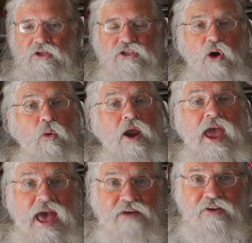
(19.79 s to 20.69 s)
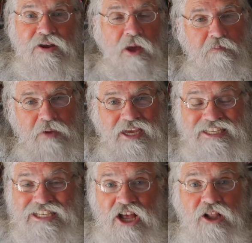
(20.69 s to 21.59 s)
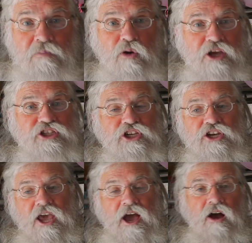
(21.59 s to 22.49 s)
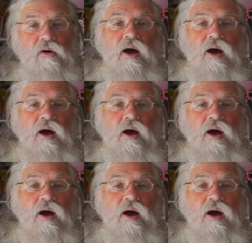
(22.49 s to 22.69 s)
So we're having a big celebration now.